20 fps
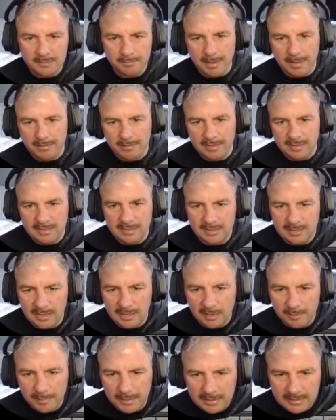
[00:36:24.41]
but
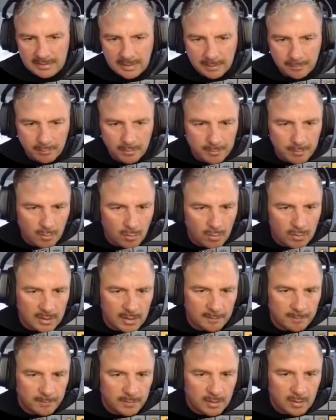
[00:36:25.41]
that'll be a temporary
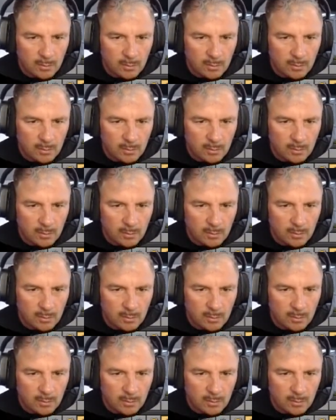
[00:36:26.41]
border.